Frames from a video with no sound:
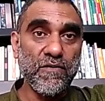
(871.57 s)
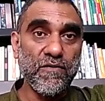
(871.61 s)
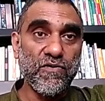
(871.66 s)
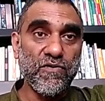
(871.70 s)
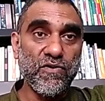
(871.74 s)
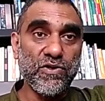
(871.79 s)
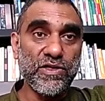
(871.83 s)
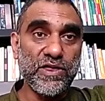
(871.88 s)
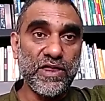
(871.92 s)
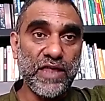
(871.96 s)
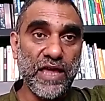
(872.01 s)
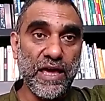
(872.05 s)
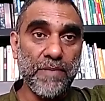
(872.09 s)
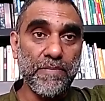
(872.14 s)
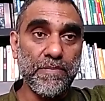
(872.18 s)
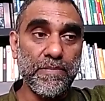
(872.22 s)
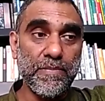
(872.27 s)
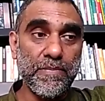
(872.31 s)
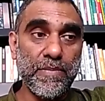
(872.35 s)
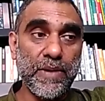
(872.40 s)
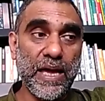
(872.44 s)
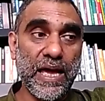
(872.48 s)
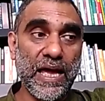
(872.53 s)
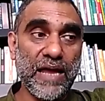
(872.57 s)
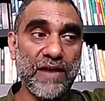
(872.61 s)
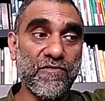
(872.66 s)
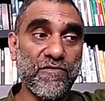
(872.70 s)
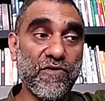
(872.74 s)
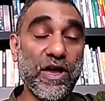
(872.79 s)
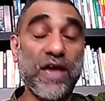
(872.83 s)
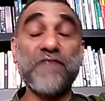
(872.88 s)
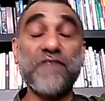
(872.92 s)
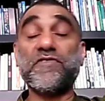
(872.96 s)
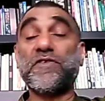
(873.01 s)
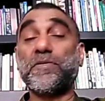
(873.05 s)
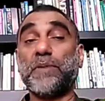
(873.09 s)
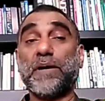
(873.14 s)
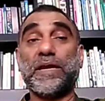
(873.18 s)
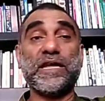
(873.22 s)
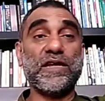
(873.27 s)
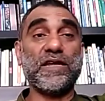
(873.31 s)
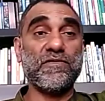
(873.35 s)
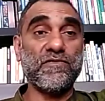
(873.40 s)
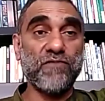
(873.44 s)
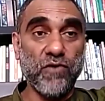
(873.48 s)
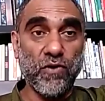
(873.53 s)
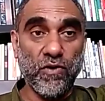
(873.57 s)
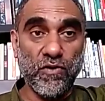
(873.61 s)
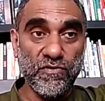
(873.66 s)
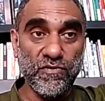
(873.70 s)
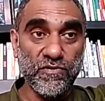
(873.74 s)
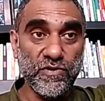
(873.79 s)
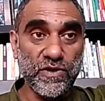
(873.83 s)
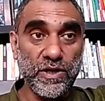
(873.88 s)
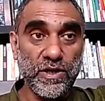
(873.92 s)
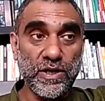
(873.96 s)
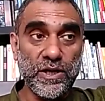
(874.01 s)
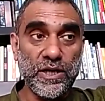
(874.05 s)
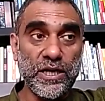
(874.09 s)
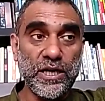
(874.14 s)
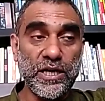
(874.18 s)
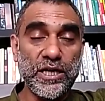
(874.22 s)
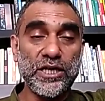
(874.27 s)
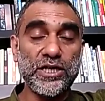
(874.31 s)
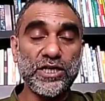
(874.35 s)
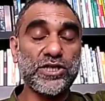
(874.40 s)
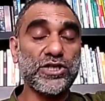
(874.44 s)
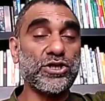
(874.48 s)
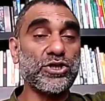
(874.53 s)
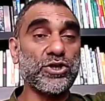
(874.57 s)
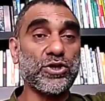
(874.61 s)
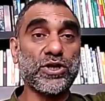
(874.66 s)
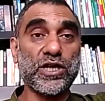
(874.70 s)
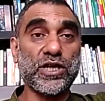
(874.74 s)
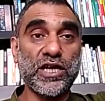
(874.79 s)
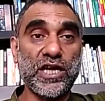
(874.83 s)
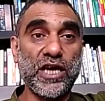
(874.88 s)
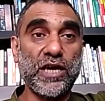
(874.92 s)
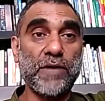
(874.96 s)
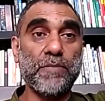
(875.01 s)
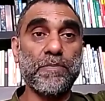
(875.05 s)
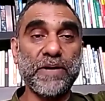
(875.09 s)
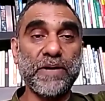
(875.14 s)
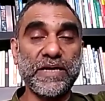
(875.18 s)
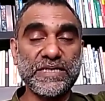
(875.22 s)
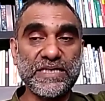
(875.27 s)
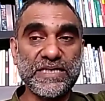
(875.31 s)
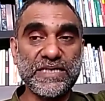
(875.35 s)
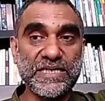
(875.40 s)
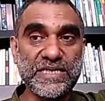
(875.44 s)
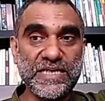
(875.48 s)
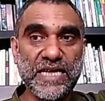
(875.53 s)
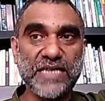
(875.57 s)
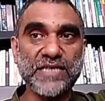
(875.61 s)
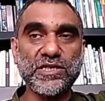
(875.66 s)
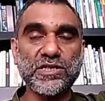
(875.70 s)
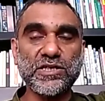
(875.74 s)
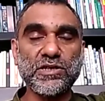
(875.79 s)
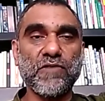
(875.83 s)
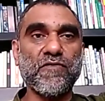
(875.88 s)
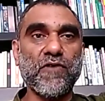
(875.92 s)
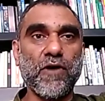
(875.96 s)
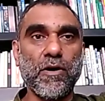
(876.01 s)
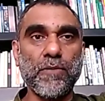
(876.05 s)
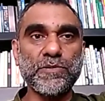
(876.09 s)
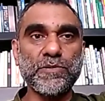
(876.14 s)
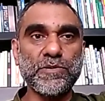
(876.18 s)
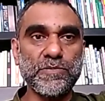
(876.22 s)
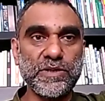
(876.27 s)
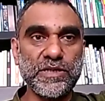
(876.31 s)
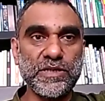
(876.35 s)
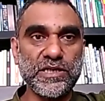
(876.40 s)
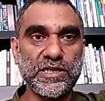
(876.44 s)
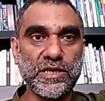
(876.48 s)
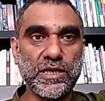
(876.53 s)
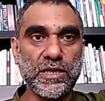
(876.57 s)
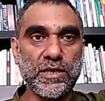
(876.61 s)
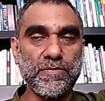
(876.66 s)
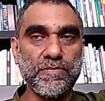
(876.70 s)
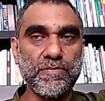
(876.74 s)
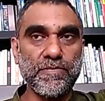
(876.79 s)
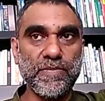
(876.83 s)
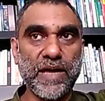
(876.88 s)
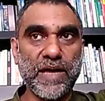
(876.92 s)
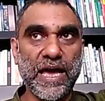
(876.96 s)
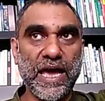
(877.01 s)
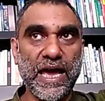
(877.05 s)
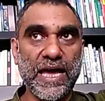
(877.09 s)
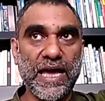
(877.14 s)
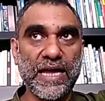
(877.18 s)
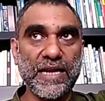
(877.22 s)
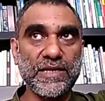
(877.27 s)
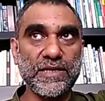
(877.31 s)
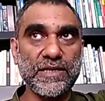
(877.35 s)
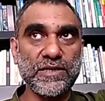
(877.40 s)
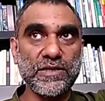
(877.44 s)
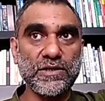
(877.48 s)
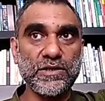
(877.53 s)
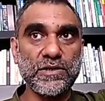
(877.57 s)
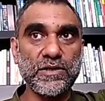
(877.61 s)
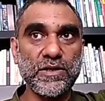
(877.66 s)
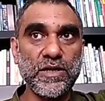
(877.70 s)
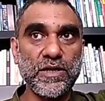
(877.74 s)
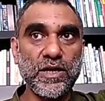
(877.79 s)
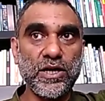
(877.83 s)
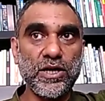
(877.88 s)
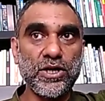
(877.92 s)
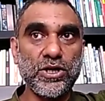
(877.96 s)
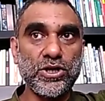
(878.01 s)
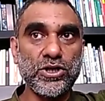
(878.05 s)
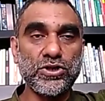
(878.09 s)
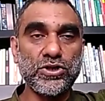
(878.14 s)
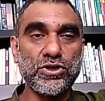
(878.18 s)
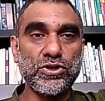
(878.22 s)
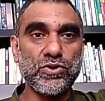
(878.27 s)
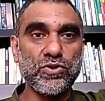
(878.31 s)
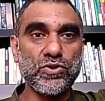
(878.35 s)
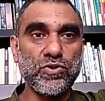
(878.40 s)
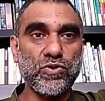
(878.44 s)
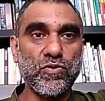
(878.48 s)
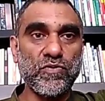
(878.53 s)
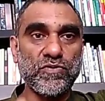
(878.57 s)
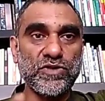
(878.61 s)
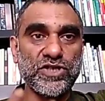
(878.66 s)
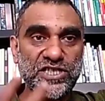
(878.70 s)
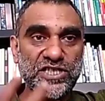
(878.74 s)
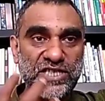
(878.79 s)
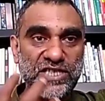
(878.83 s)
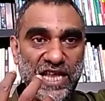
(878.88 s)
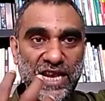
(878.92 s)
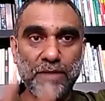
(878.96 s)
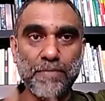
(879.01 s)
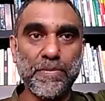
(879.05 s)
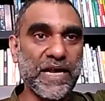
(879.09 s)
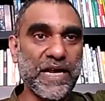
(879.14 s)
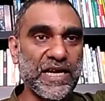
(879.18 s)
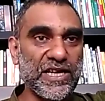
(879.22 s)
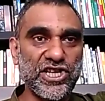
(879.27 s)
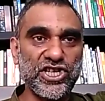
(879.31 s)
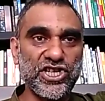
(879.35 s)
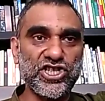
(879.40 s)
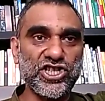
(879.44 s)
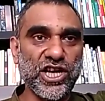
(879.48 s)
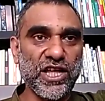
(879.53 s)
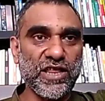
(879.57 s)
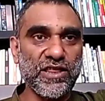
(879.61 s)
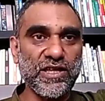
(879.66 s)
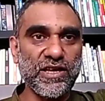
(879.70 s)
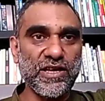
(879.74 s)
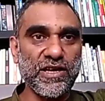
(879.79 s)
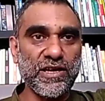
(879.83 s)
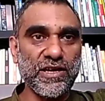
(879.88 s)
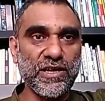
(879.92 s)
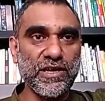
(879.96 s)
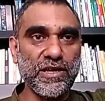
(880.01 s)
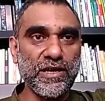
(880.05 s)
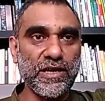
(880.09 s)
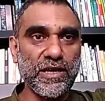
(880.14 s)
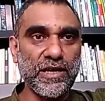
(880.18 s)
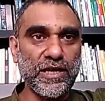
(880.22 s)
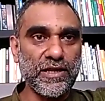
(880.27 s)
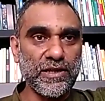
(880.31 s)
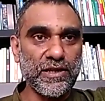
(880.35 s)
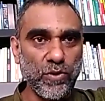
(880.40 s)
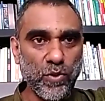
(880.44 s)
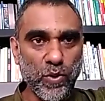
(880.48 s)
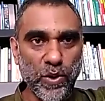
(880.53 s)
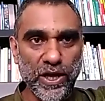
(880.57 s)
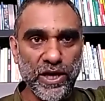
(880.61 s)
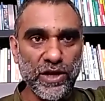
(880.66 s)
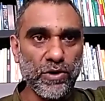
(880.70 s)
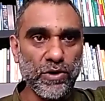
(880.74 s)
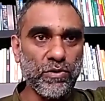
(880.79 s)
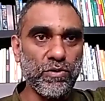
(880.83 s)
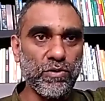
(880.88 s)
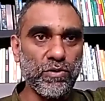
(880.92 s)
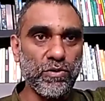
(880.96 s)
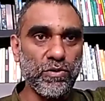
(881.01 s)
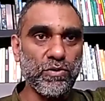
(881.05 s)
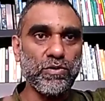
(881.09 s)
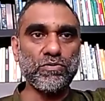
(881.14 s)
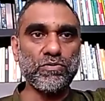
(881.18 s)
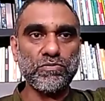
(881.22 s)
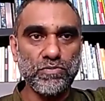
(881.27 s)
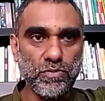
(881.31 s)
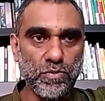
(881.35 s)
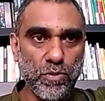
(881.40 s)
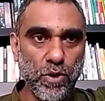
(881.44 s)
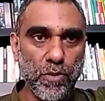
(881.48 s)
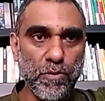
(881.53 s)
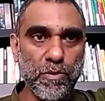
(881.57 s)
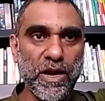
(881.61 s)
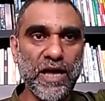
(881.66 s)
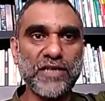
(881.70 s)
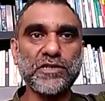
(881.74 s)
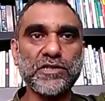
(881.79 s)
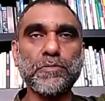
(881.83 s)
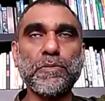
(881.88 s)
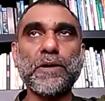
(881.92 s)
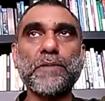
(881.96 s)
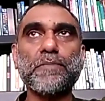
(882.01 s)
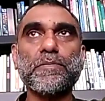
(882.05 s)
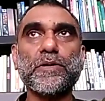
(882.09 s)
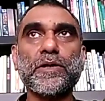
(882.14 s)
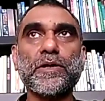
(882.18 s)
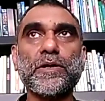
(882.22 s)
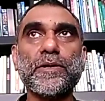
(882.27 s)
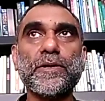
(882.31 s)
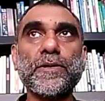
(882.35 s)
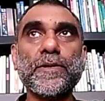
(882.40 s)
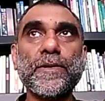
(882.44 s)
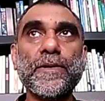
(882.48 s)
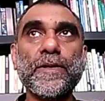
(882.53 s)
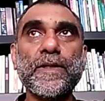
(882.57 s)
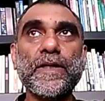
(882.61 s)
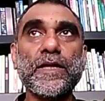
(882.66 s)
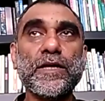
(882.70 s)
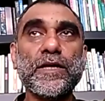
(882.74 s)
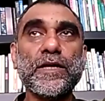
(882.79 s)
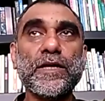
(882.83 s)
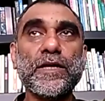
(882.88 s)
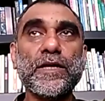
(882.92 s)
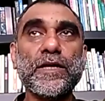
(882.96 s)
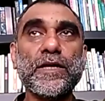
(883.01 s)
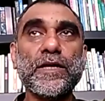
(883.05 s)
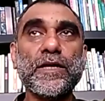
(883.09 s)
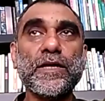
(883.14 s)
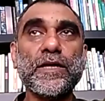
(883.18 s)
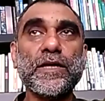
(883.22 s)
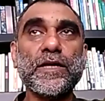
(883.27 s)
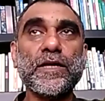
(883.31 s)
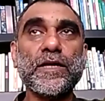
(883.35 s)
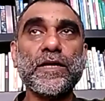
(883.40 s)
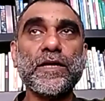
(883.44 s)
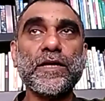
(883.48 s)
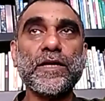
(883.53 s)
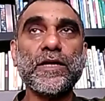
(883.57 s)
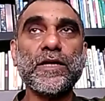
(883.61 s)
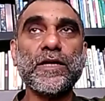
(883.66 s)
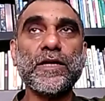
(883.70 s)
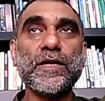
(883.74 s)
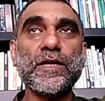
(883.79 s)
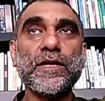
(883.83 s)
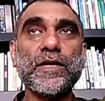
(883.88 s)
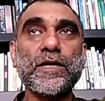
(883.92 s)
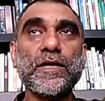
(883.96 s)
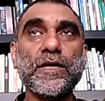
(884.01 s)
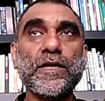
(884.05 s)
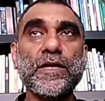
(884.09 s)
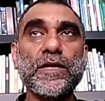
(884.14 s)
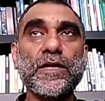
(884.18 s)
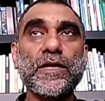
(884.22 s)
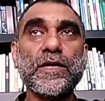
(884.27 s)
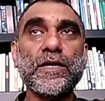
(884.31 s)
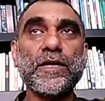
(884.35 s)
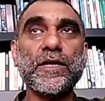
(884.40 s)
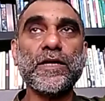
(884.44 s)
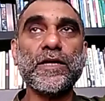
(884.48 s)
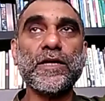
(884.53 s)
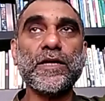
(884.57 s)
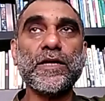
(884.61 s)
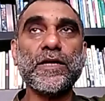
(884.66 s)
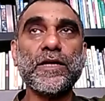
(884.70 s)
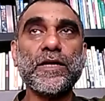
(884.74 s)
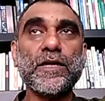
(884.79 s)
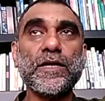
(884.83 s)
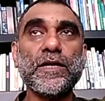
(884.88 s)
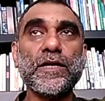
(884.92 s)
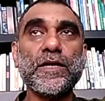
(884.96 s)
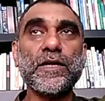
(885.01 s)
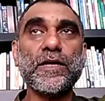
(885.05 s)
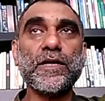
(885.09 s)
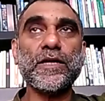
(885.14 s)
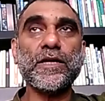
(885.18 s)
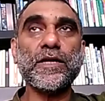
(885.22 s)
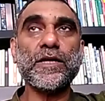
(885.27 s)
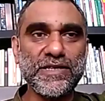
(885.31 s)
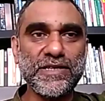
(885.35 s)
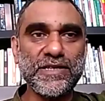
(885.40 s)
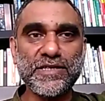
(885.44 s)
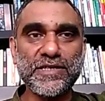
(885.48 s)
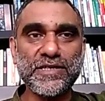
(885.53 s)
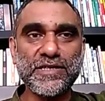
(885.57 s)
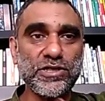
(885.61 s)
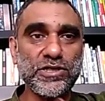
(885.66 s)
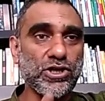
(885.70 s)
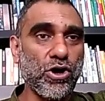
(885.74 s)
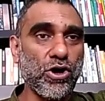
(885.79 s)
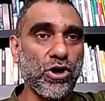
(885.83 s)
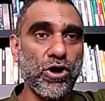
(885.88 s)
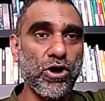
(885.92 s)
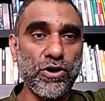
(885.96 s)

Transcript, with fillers: for them and for everybody involved is to keep a sense of optimism and to celebrate each other in the way you mobilize people, use arts and culture, song and dance, and so on,